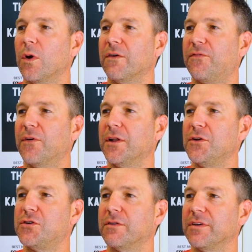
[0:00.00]
a
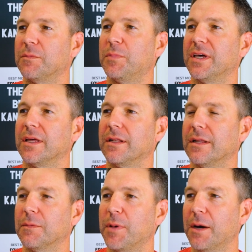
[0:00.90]
fun trivia
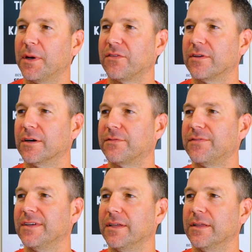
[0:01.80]
bit about myself
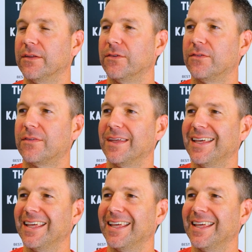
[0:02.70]
is